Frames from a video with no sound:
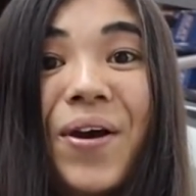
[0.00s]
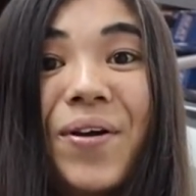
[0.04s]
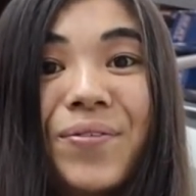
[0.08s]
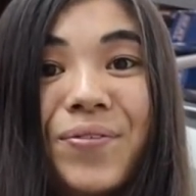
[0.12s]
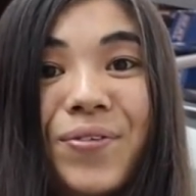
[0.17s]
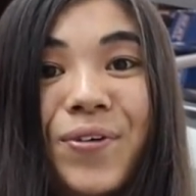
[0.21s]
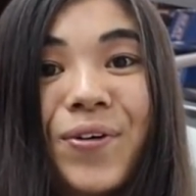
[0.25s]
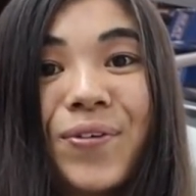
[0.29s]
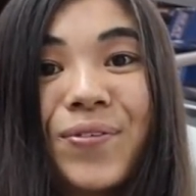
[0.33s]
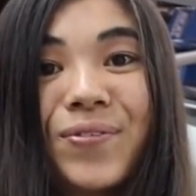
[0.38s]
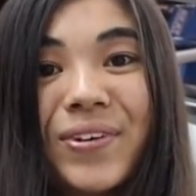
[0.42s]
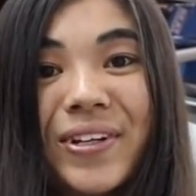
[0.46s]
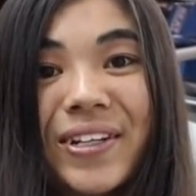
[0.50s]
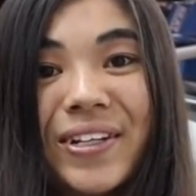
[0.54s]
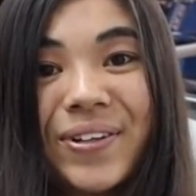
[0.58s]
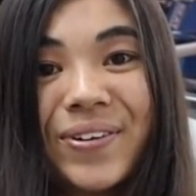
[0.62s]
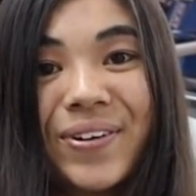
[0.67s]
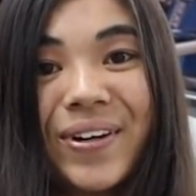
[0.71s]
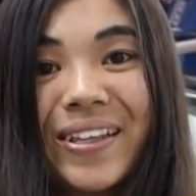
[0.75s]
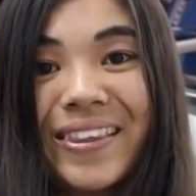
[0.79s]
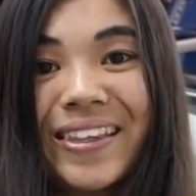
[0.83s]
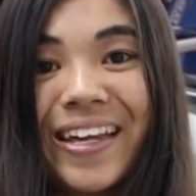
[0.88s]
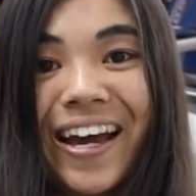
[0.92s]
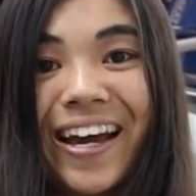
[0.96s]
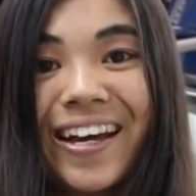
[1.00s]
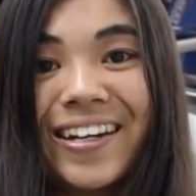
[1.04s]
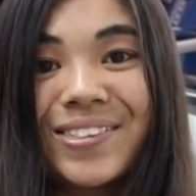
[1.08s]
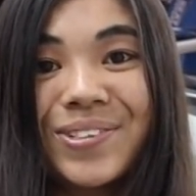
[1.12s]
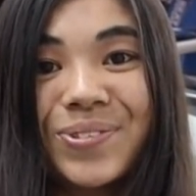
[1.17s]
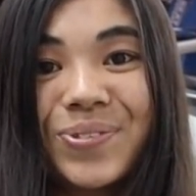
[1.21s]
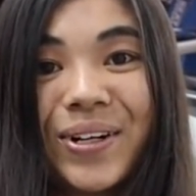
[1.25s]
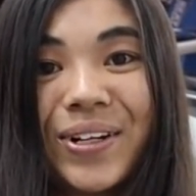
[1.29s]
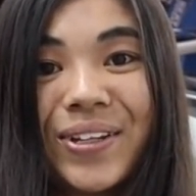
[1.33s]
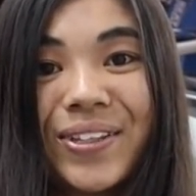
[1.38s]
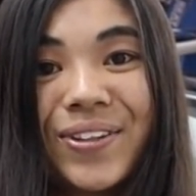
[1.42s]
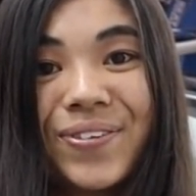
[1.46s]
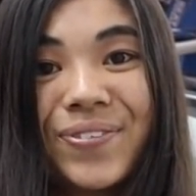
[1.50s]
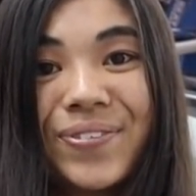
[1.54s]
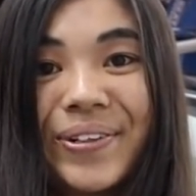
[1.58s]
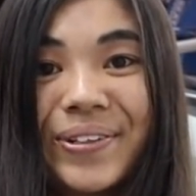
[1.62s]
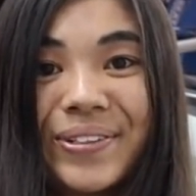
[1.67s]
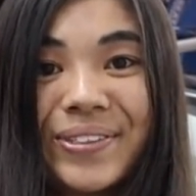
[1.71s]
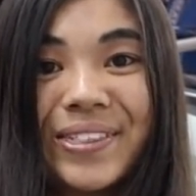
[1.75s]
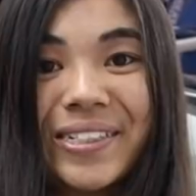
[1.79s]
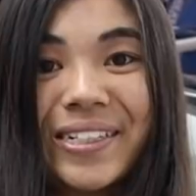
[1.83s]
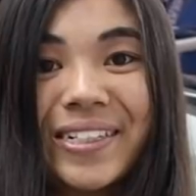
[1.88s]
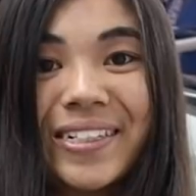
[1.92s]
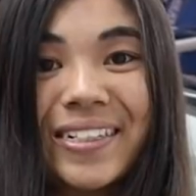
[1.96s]
for a video on that as well in the
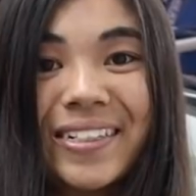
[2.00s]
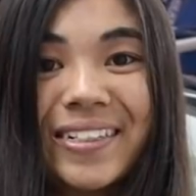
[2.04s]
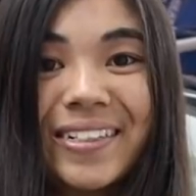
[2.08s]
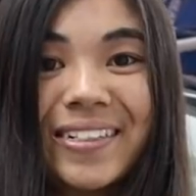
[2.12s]
future.